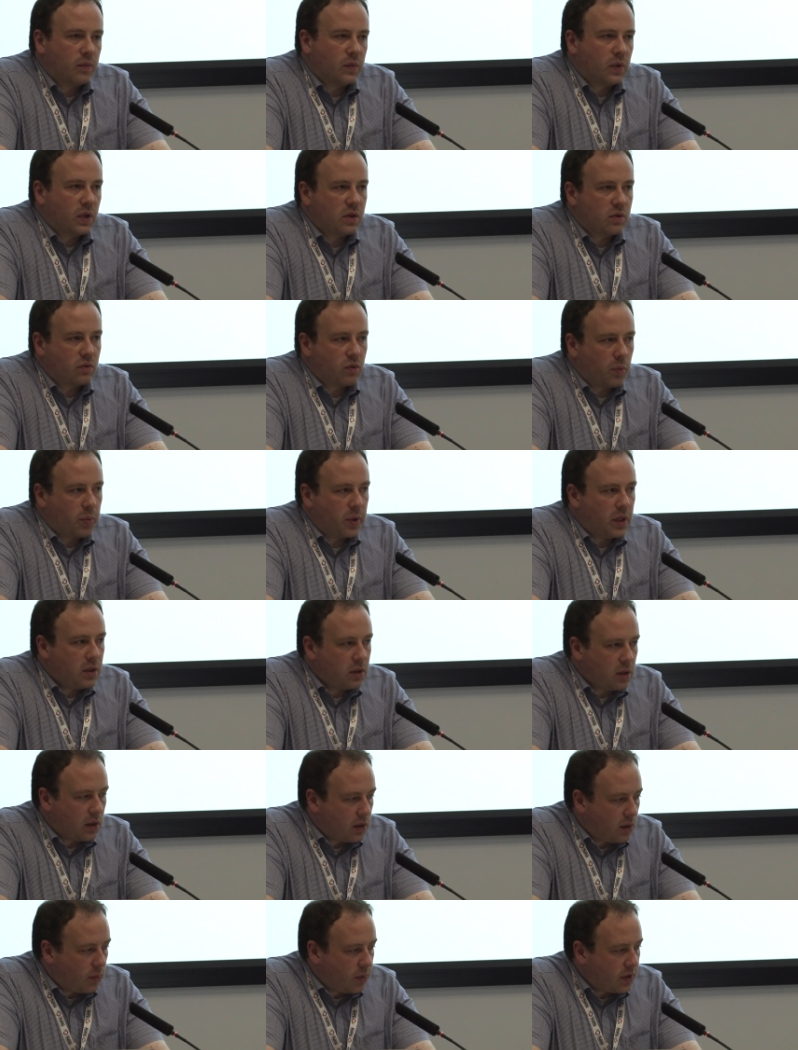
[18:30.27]
These repeat
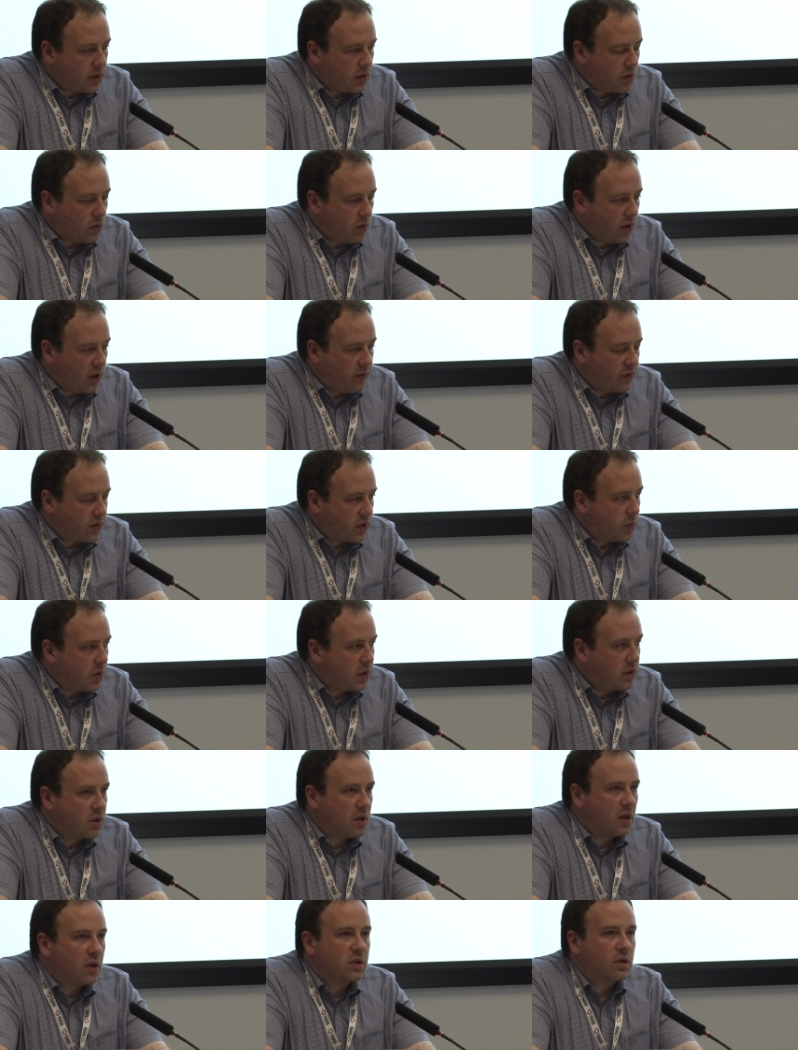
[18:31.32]
a little bit. So if somebody
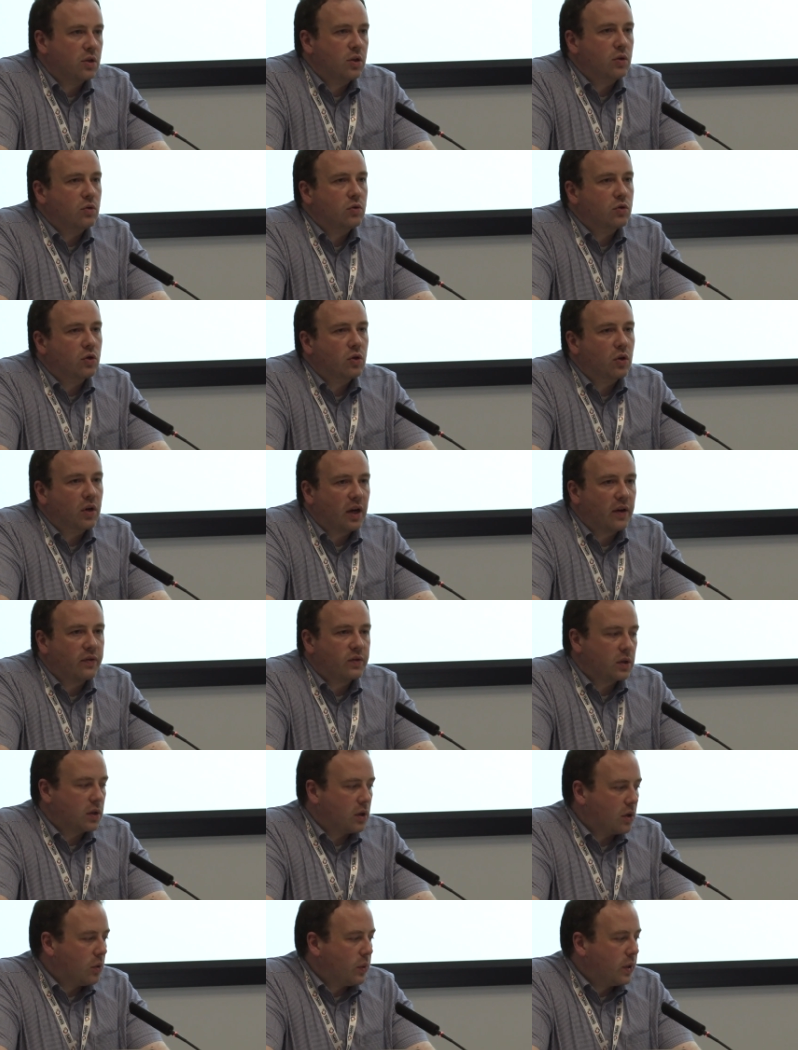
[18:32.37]
starts a new drug
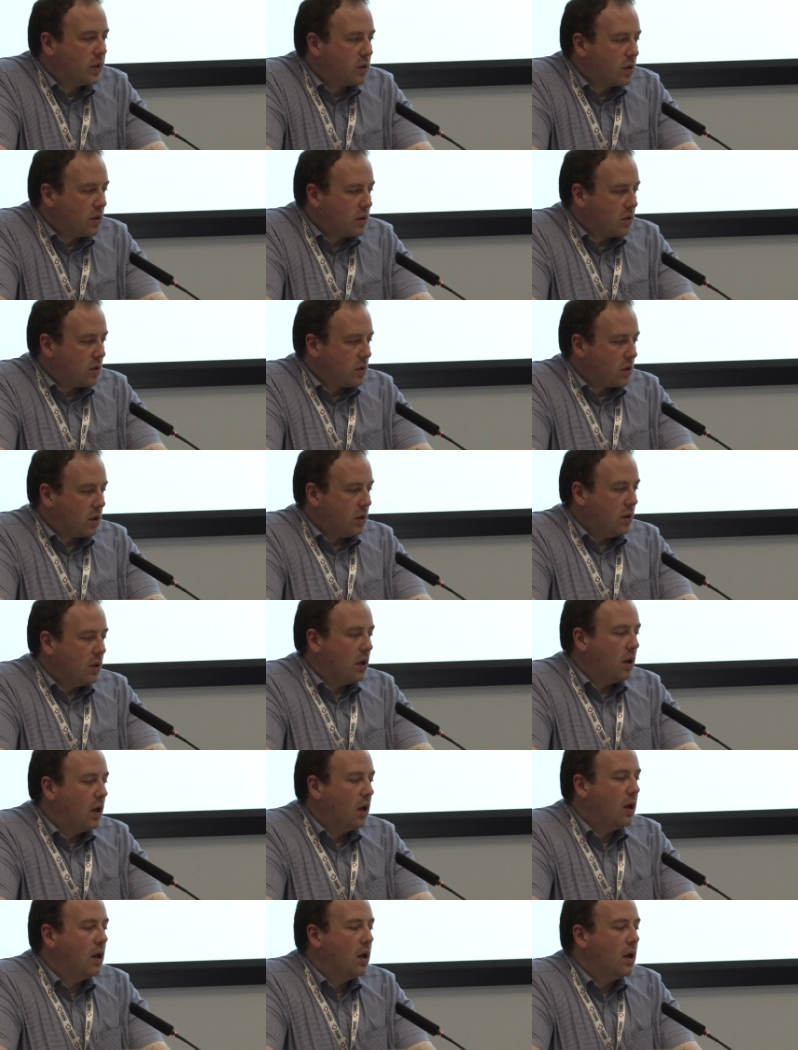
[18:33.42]
after they go into the study,
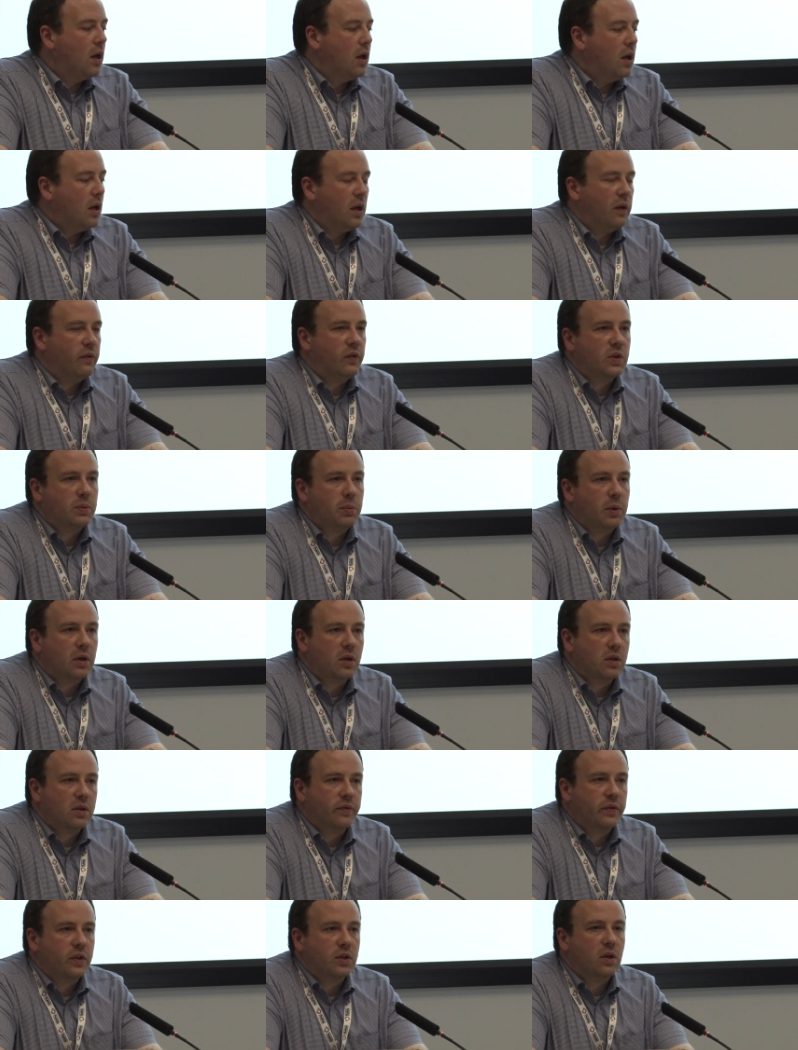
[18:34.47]
if it's
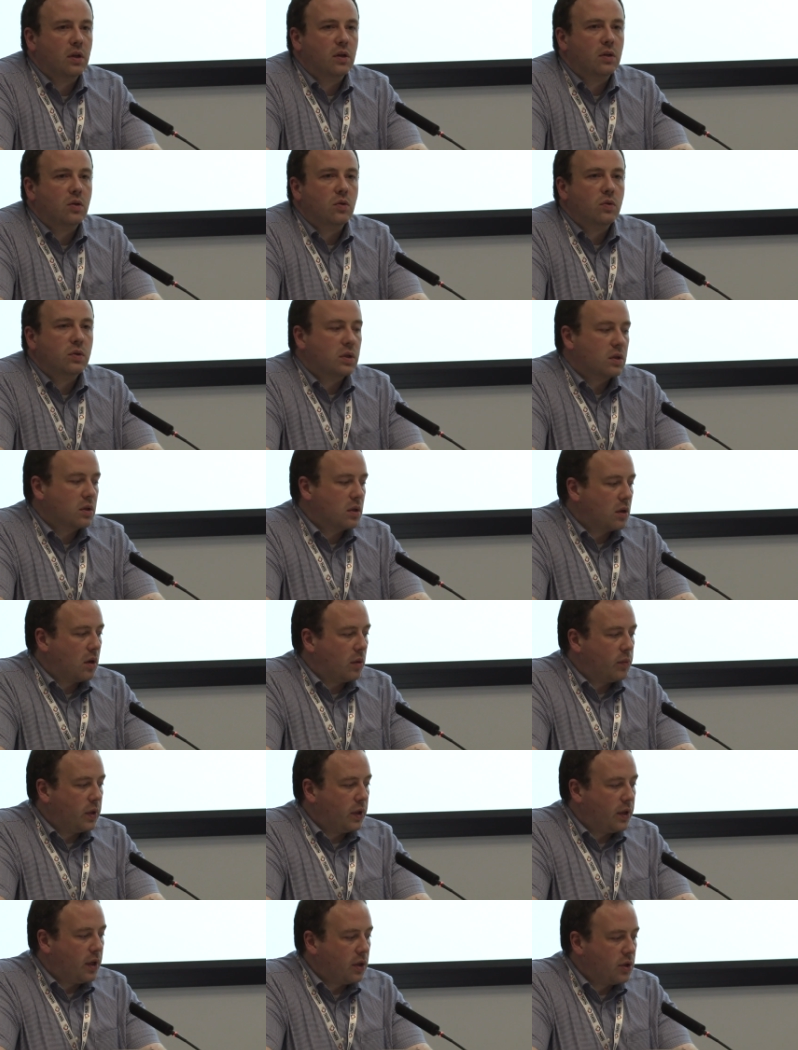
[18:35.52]
because of a diagnosis, a
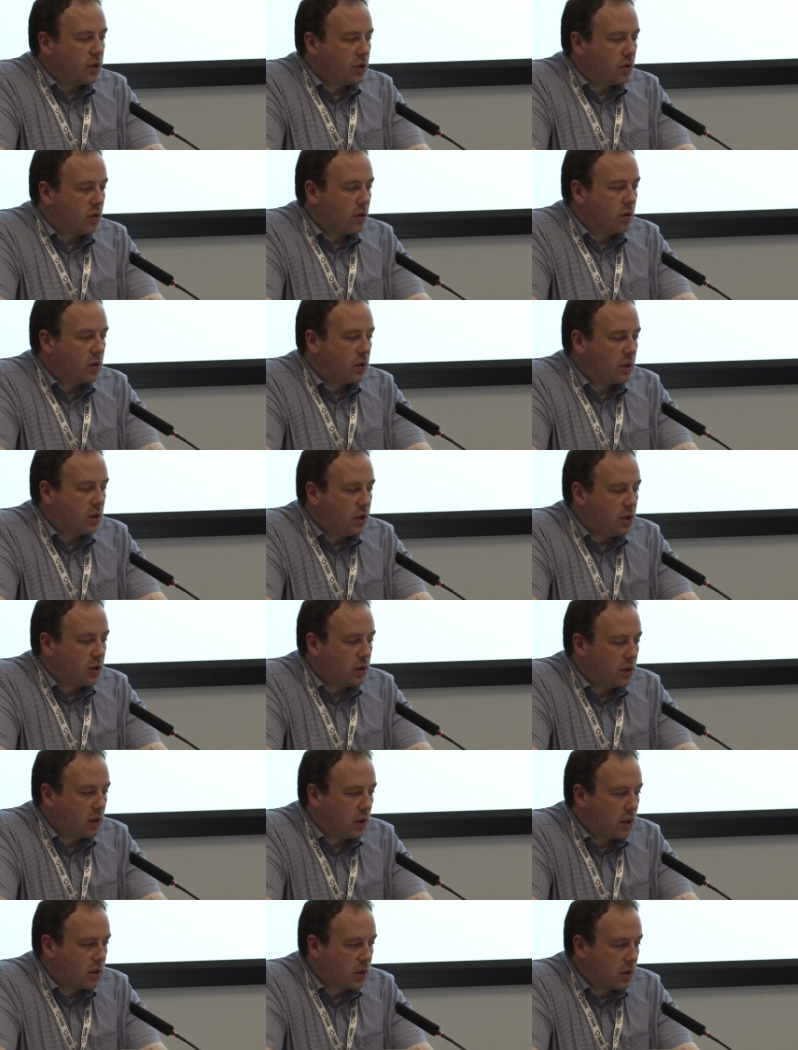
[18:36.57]
complication, or a
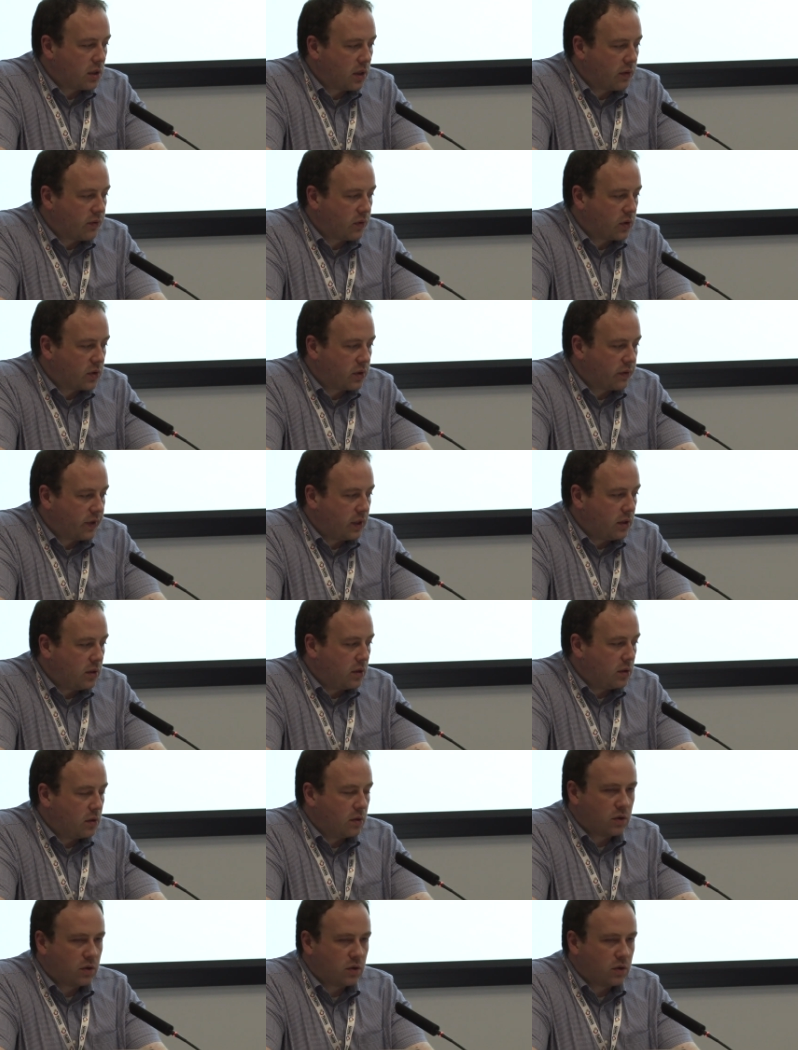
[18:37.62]
condition, it's an adverse event.